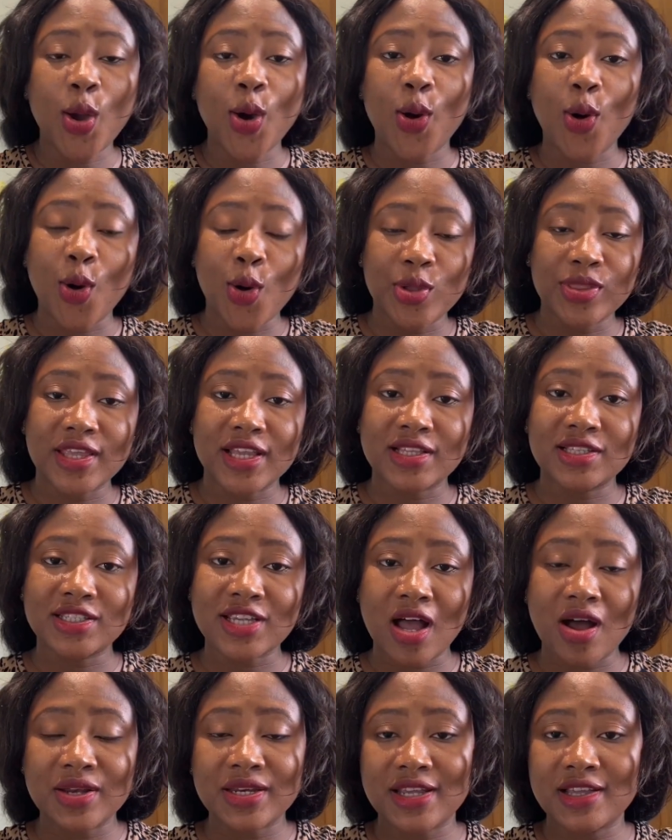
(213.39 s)
or the
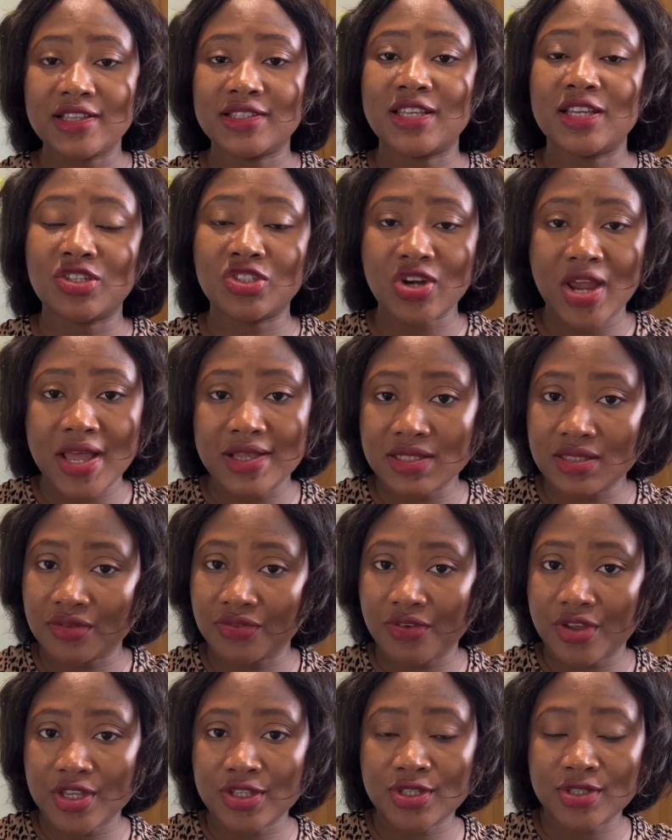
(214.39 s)
child is a
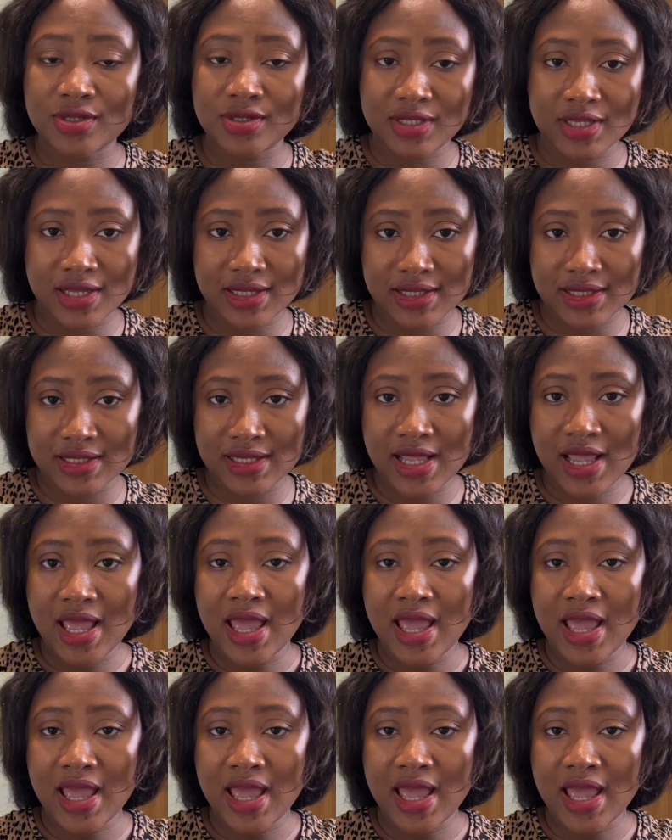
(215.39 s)
transfer student